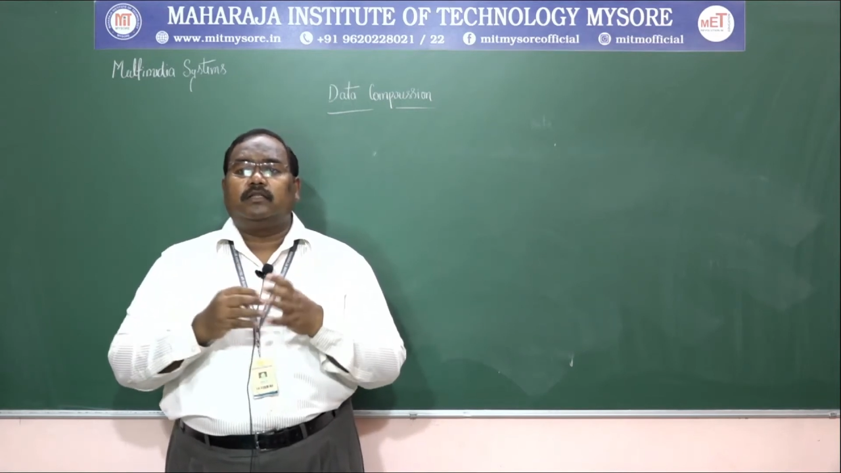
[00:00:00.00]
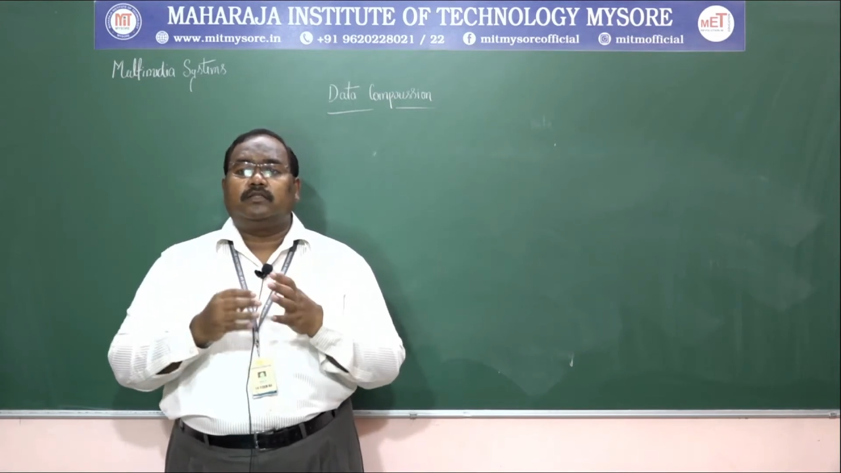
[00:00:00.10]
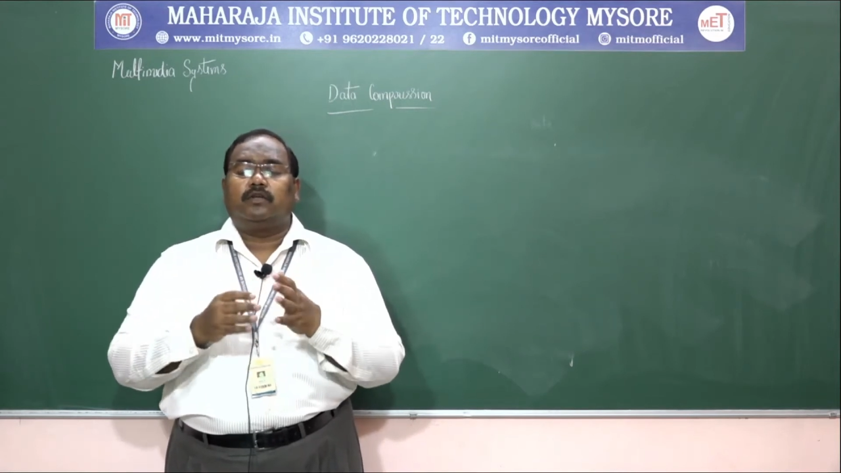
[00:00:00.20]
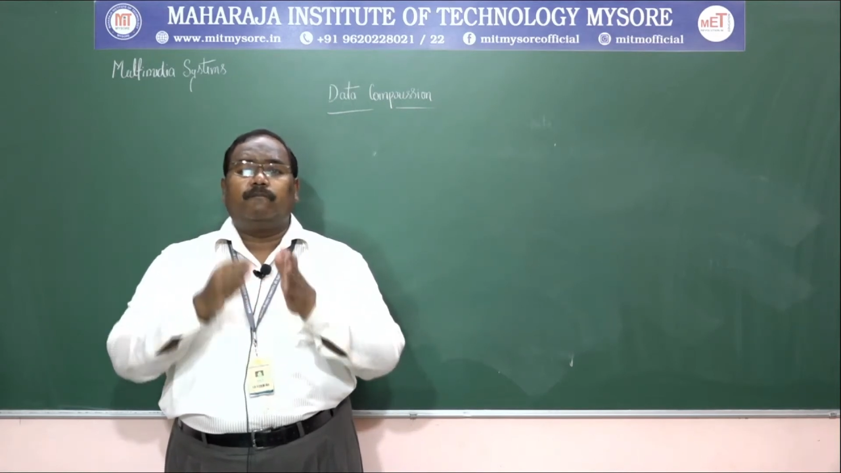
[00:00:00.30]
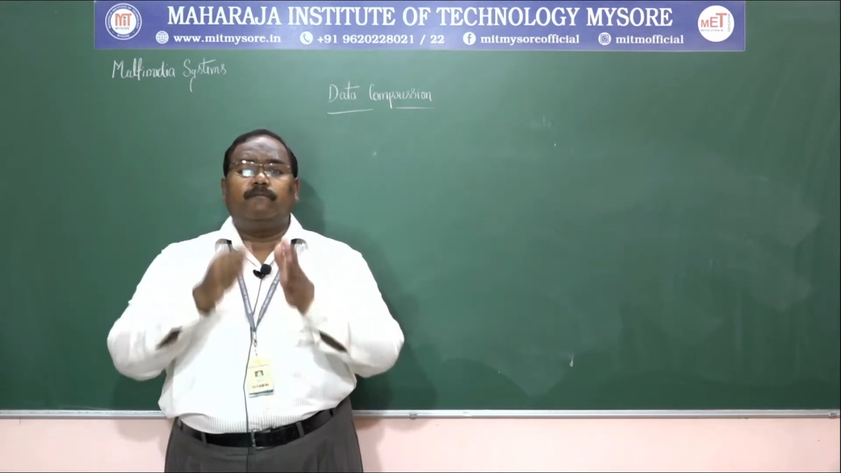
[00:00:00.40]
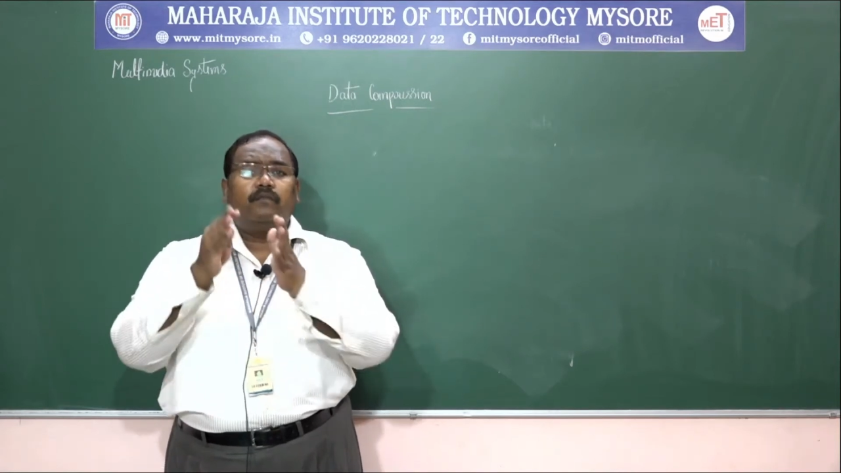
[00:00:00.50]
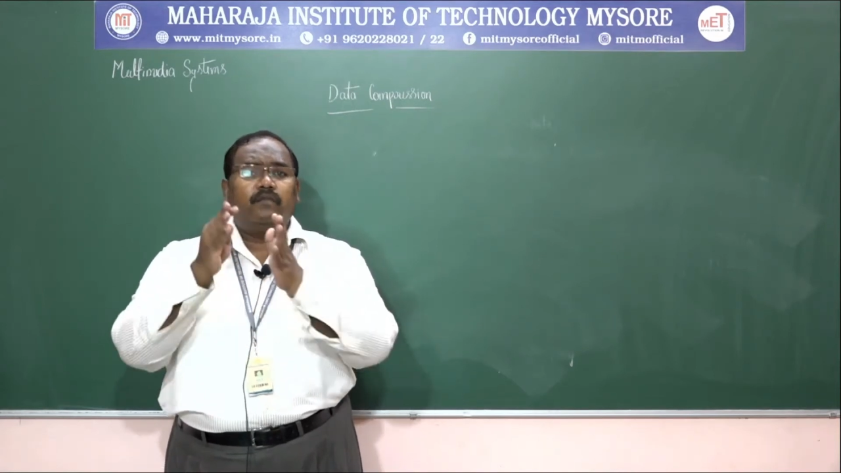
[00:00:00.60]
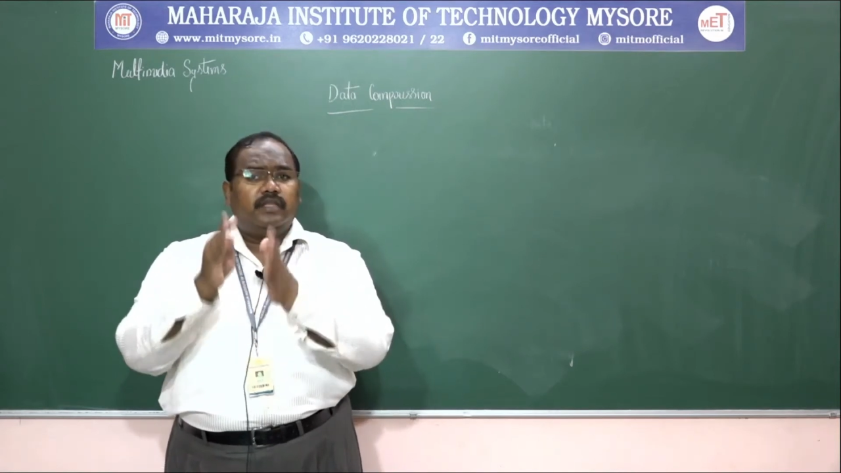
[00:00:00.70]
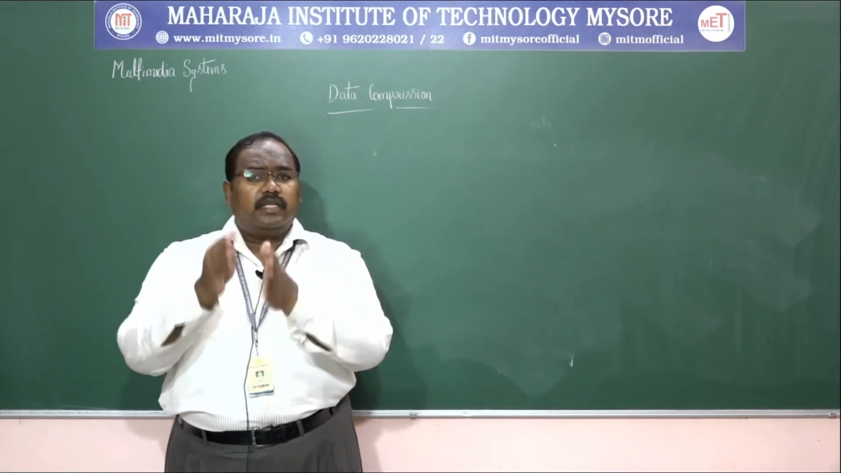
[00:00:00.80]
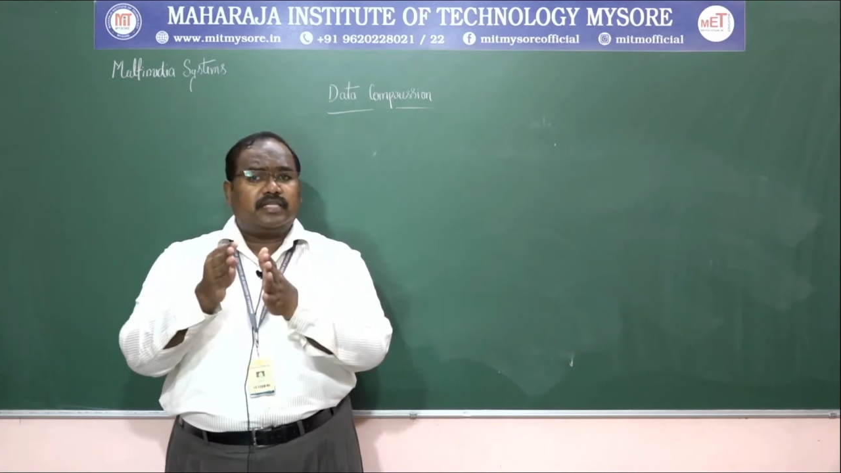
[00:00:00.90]
So
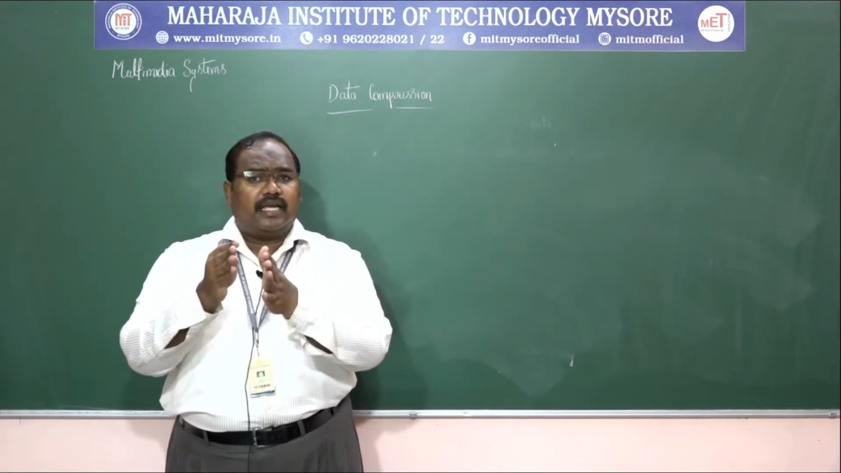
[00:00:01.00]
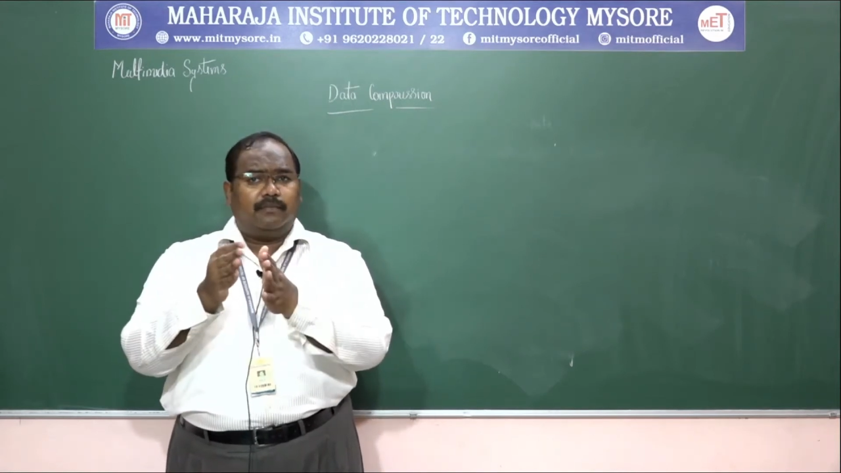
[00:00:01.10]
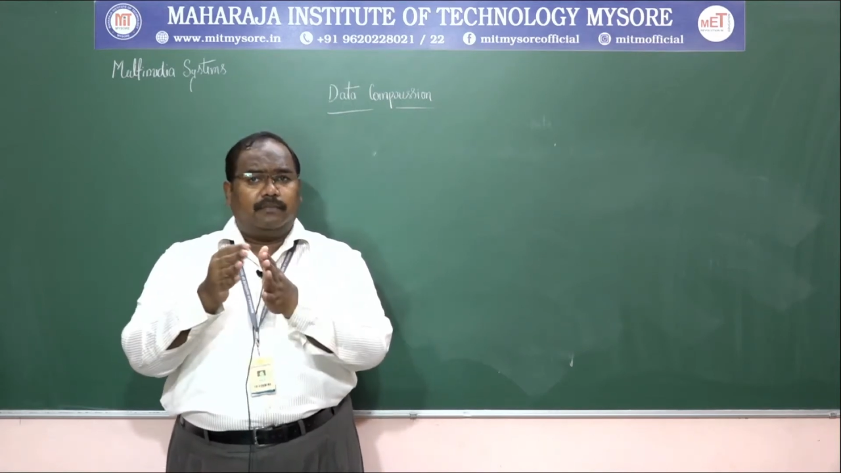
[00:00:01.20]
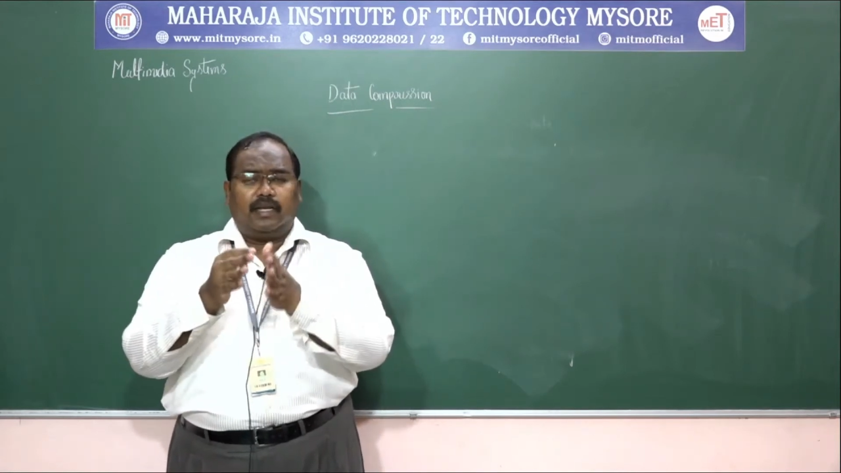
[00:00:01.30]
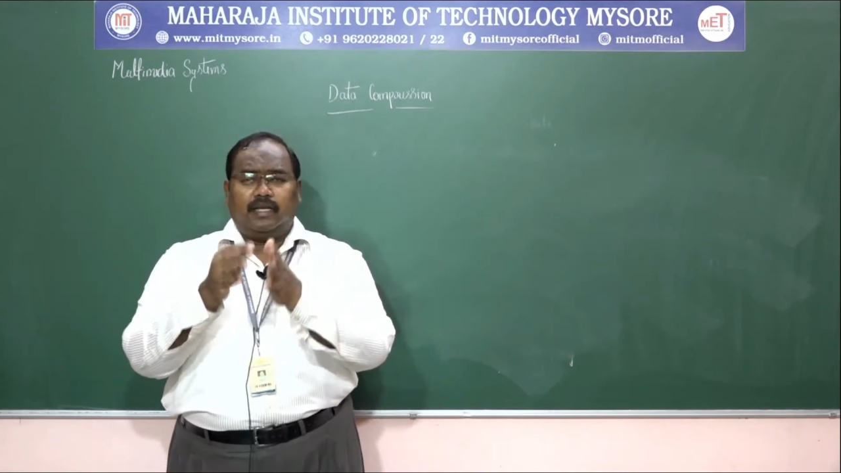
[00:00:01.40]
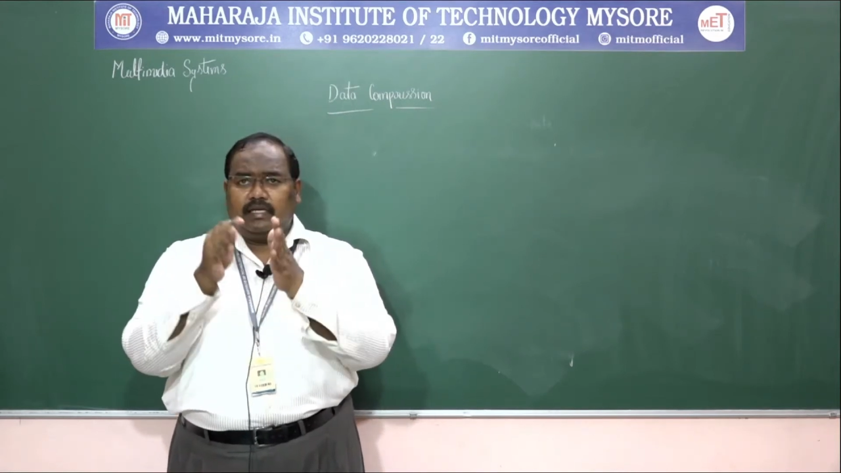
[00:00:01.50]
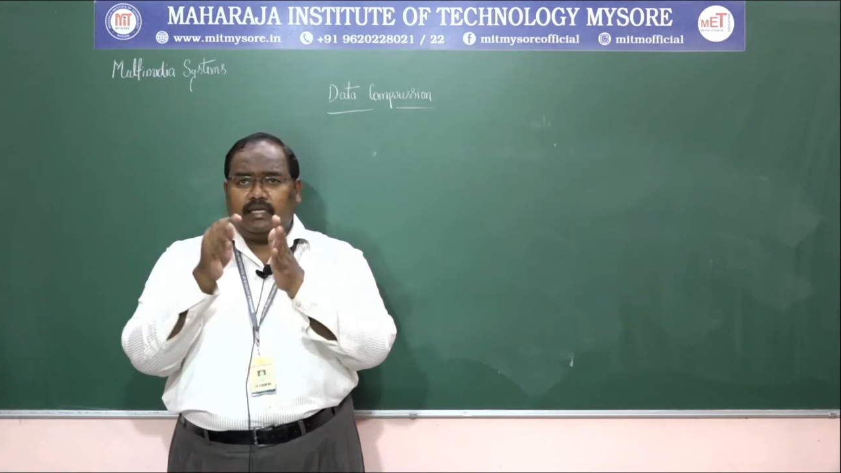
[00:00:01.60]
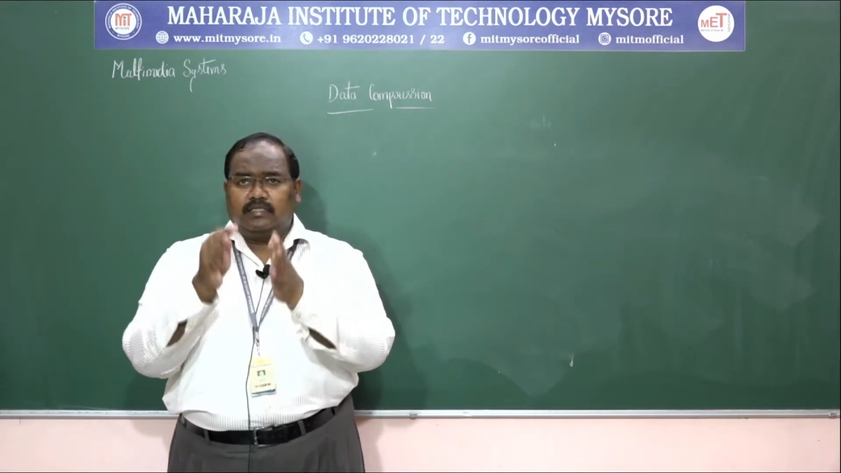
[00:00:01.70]
this hybrid